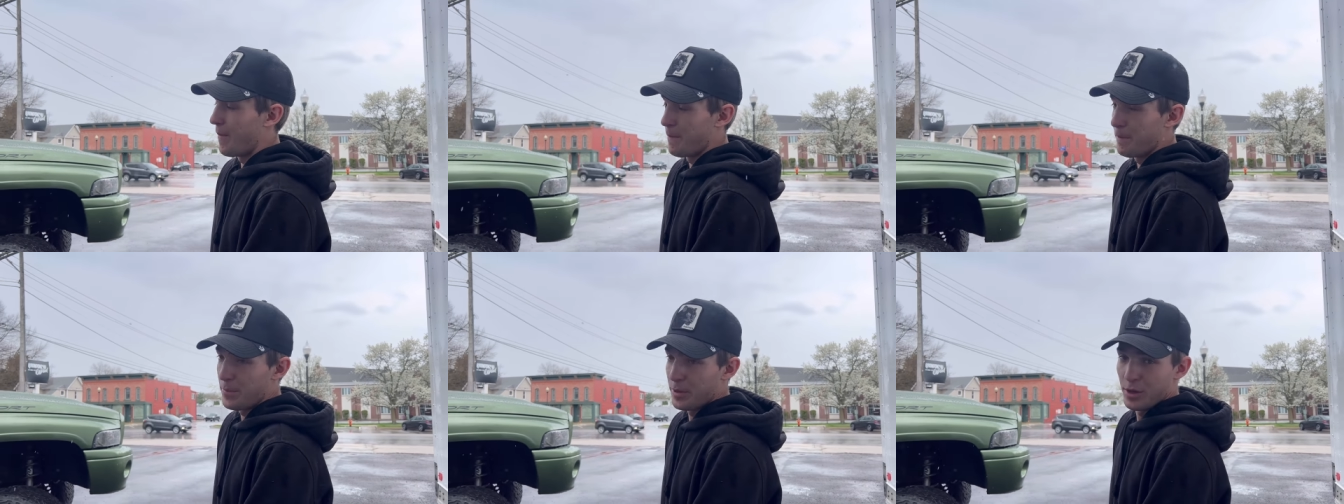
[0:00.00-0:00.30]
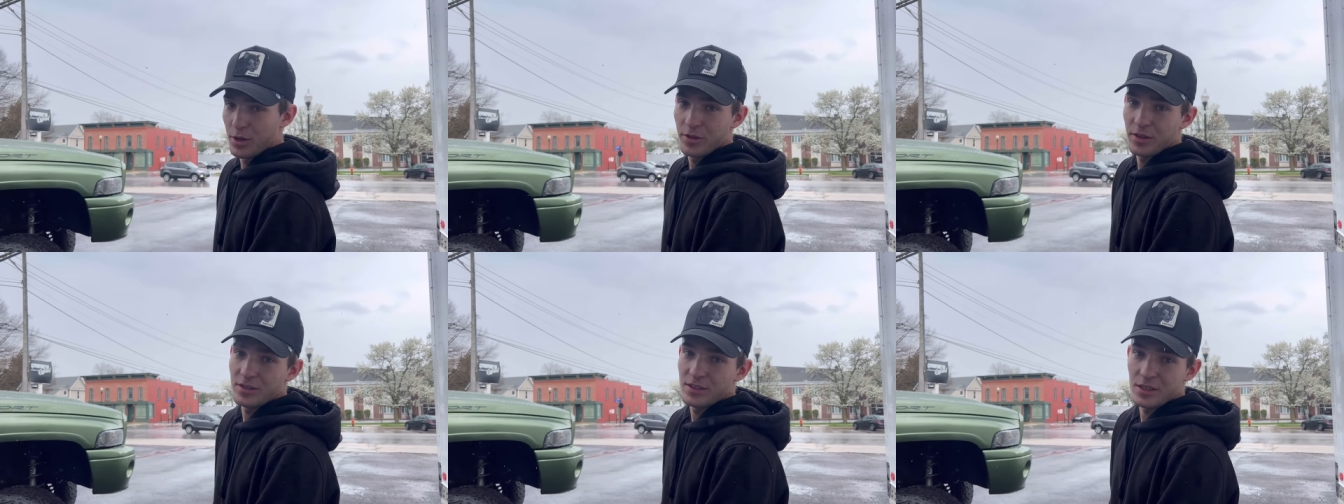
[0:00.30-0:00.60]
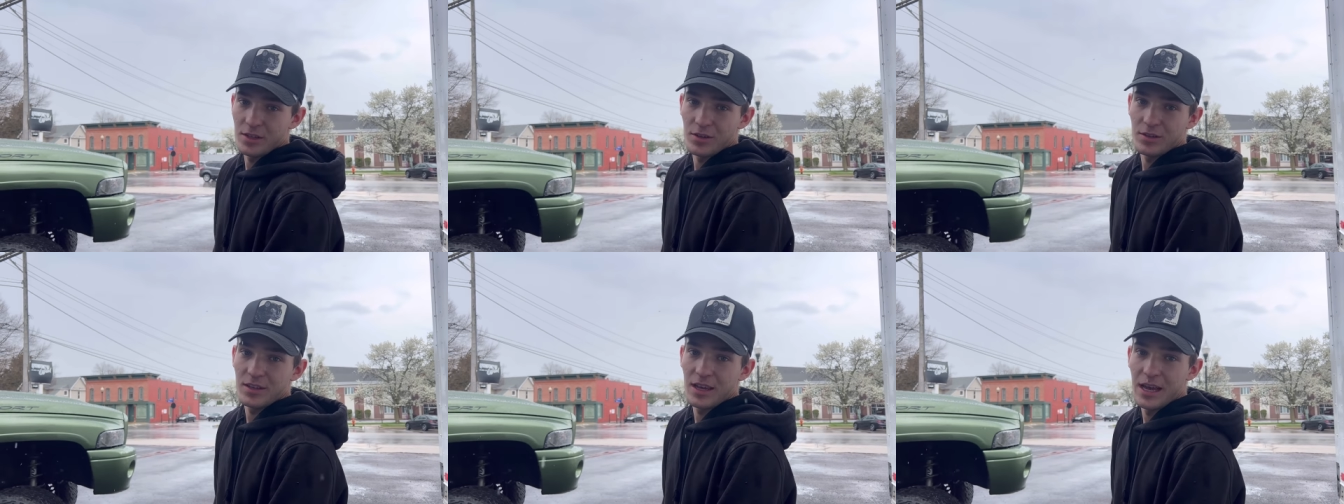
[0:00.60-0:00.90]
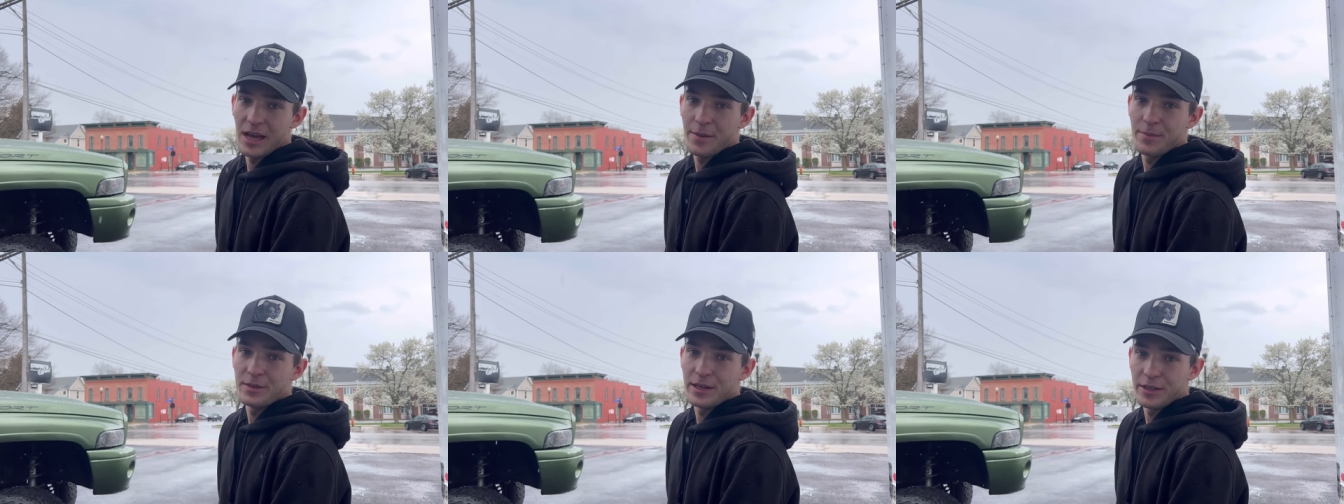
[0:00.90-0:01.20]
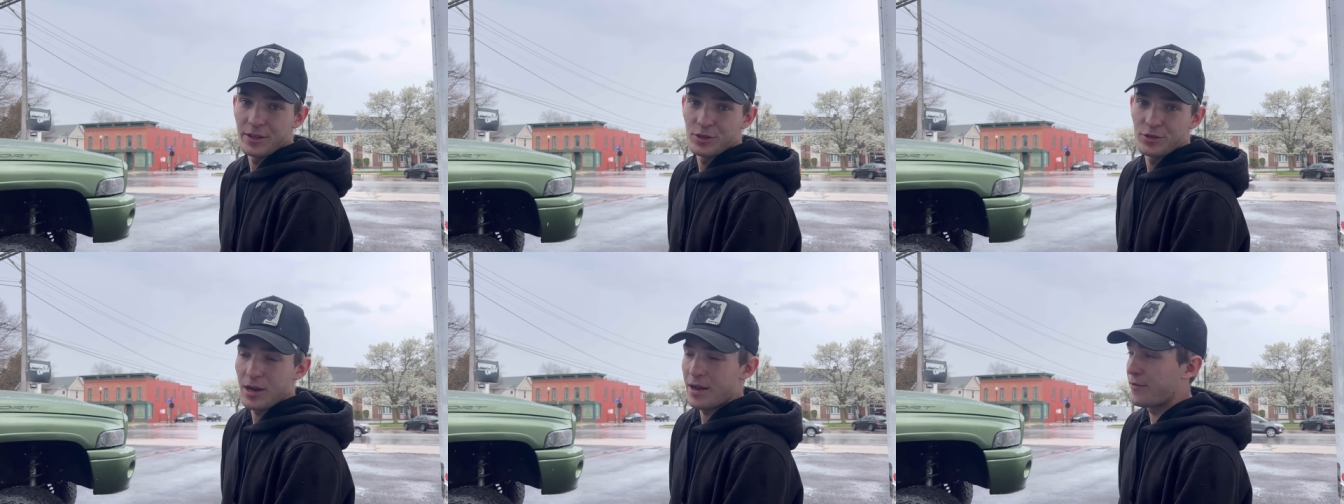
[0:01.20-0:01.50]
build a single cab
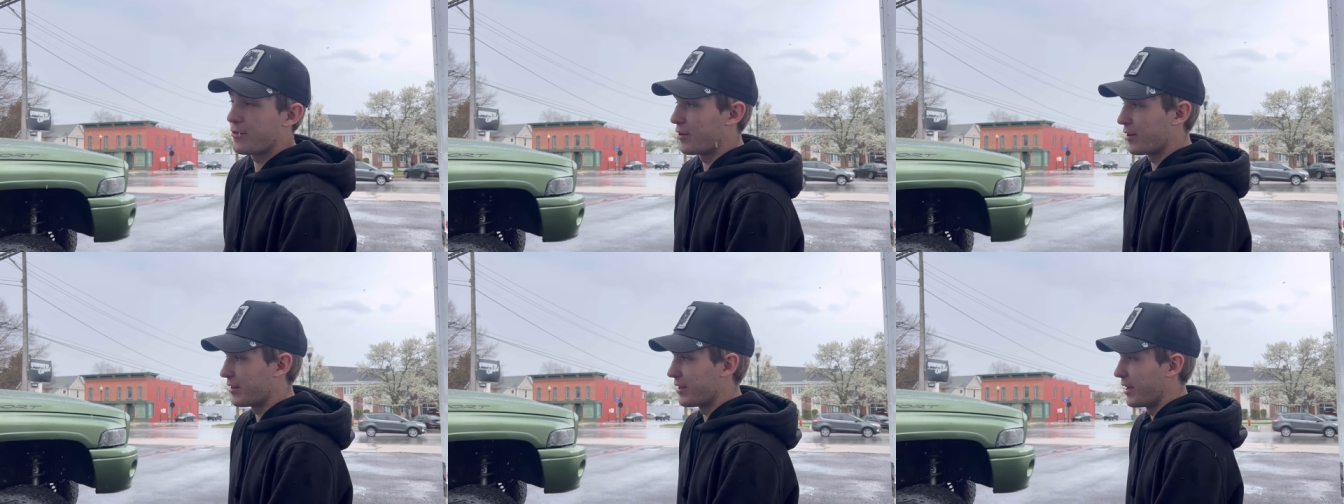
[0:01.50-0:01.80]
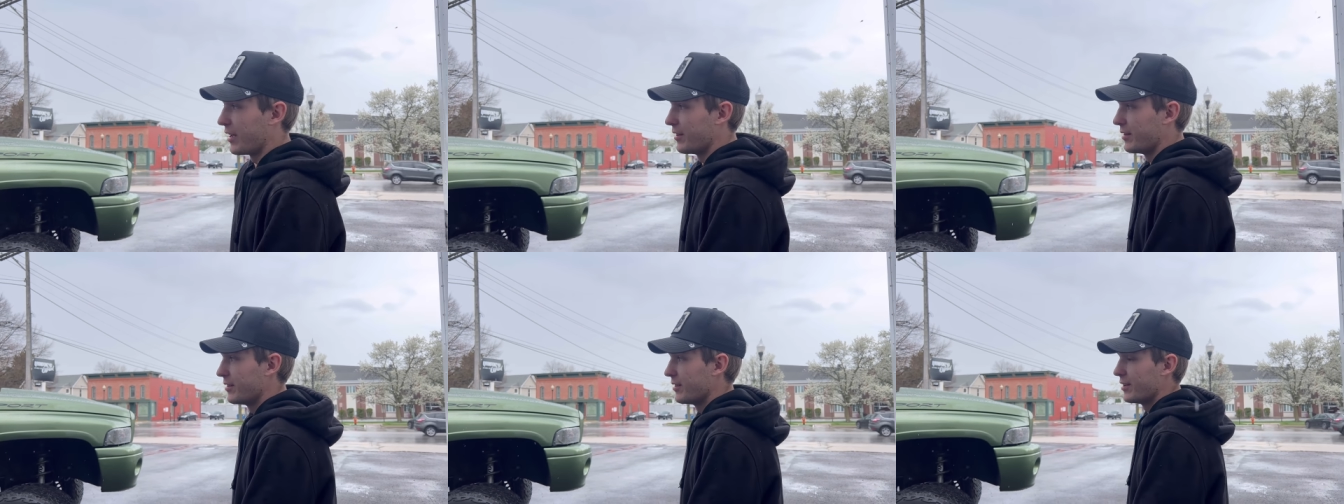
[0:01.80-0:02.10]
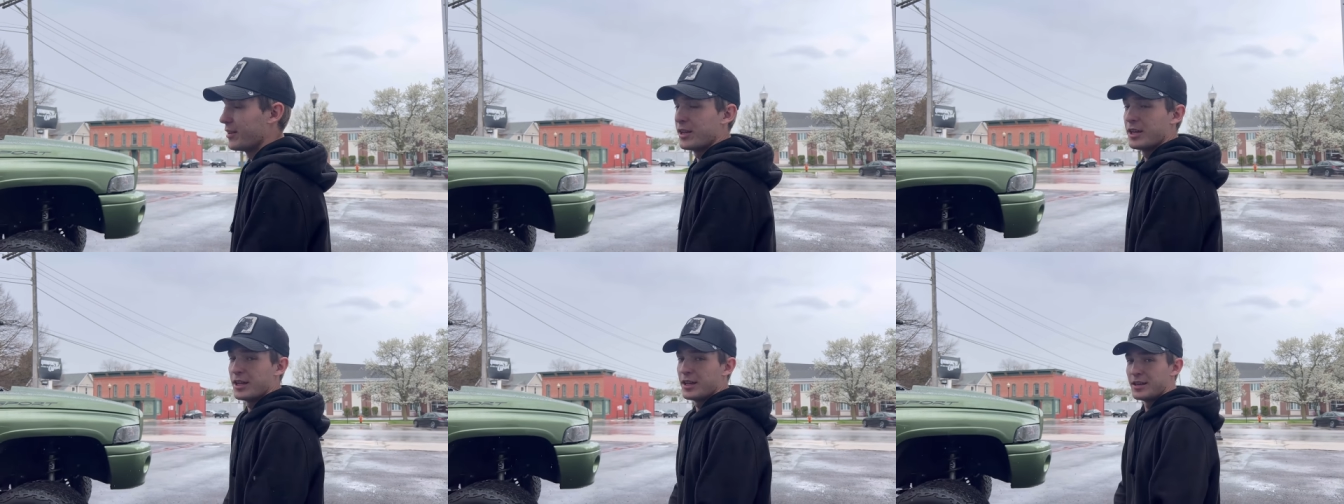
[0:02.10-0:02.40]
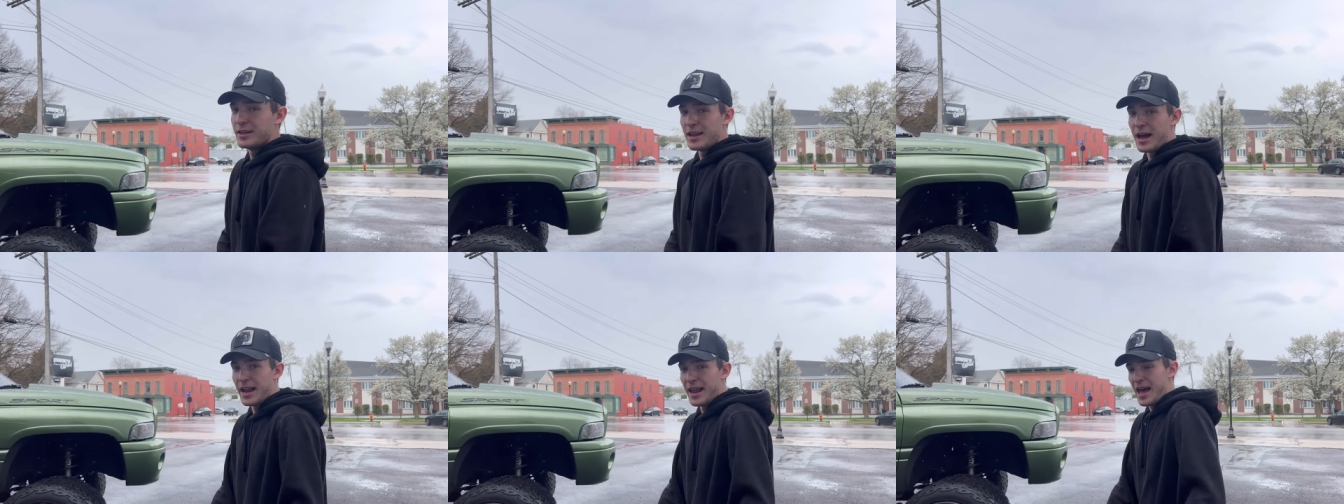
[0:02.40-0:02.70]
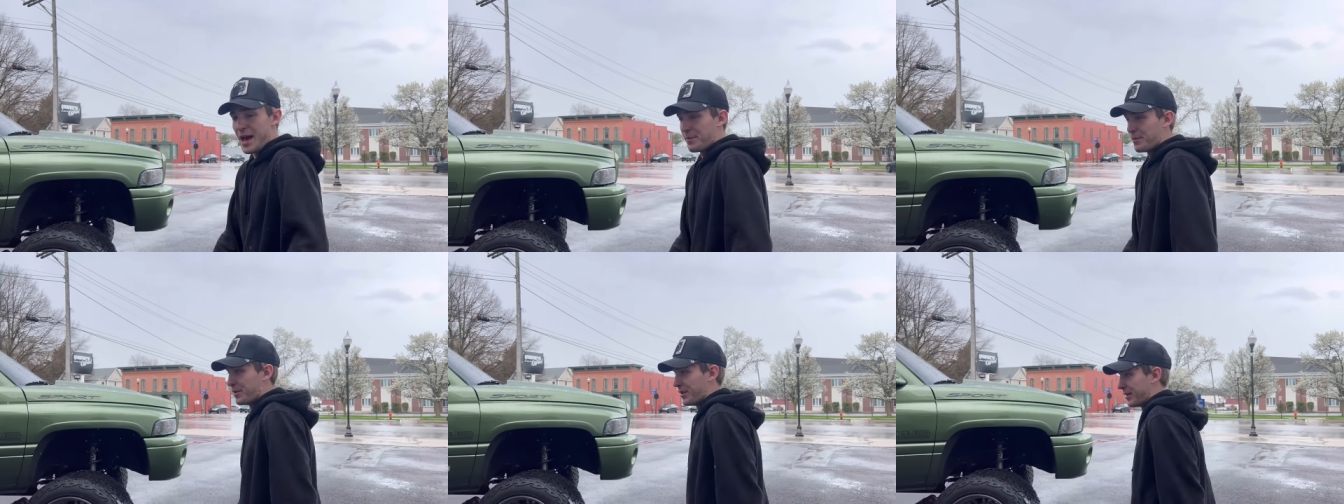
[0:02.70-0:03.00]
daily driver again. Not
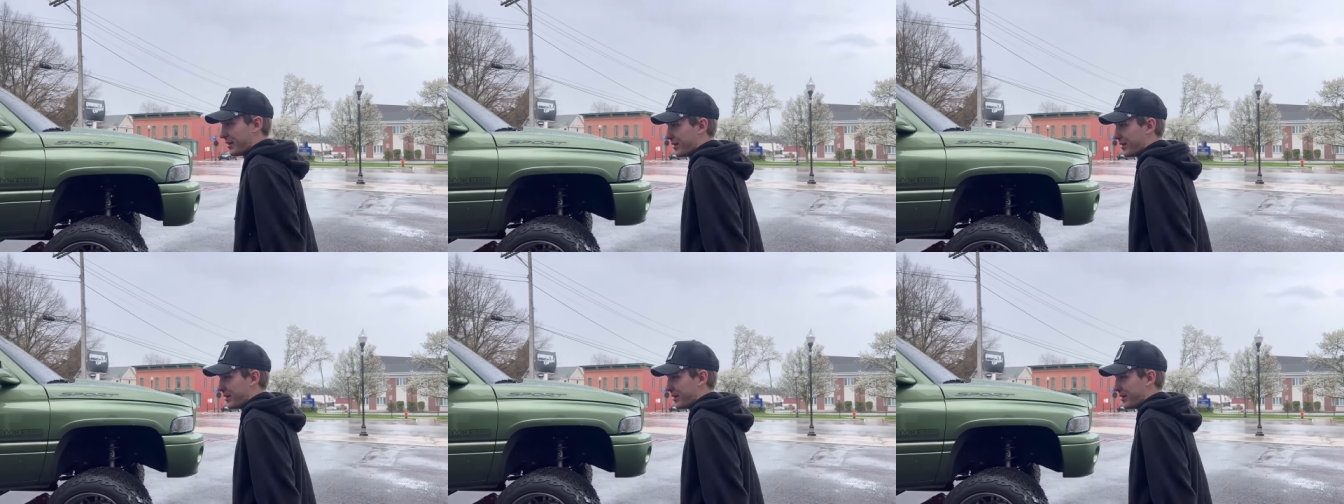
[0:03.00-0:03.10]
happening.